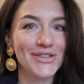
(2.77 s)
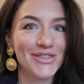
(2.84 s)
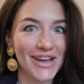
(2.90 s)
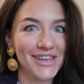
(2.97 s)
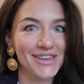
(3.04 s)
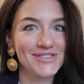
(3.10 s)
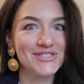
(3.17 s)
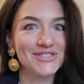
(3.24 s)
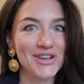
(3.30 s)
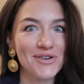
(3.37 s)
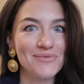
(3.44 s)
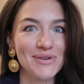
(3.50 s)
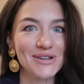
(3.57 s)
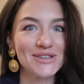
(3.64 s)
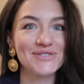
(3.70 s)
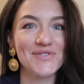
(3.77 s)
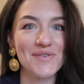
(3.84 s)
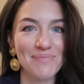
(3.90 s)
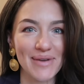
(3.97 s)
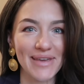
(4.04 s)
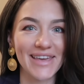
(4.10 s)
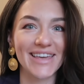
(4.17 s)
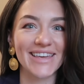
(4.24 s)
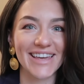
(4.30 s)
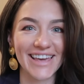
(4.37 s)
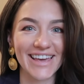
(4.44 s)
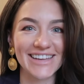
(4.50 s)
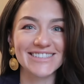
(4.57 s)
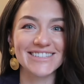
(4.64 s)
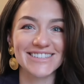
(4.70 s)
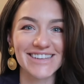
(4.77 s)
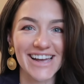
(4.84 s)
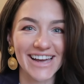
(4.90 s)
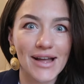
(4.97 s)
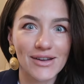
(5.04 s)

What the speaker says: Thank you so much for being here today.